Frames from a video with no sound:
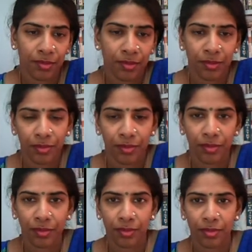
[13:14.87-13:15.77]

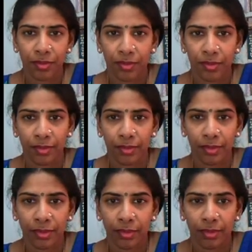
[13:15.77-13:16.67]

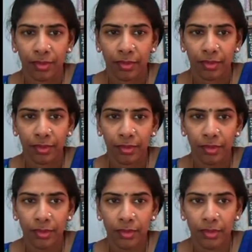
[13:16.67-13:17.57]

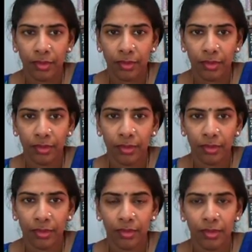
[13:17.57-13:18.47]

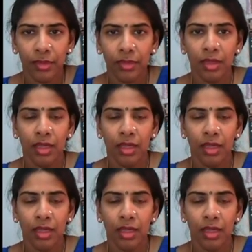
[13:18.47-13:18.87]
Nothing is said.